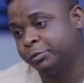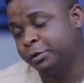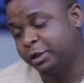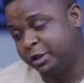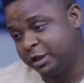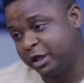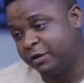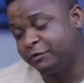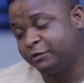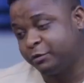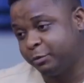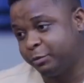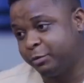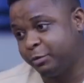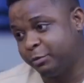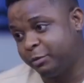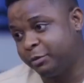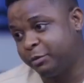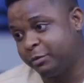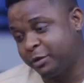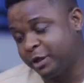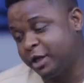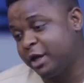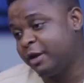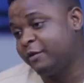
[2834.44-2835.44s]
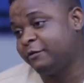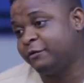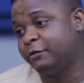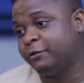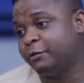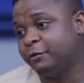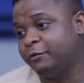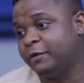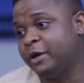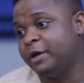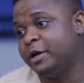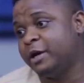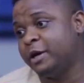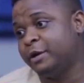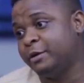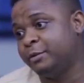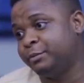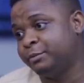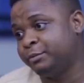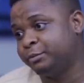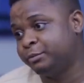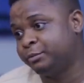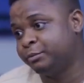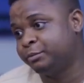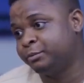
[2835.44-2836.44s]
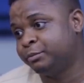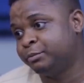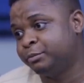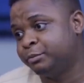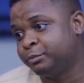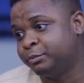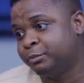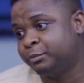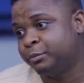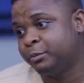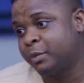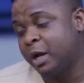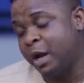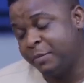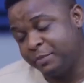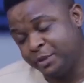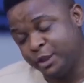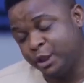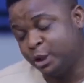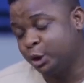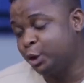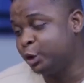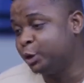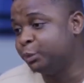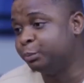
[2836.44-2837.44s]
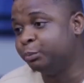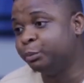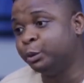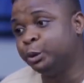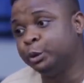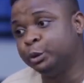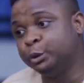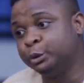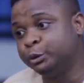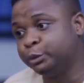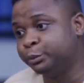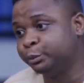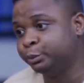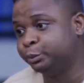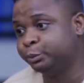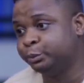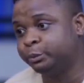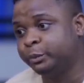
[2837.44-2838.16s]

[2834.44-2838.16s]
Just have to be careful over there. I'm in a good mood.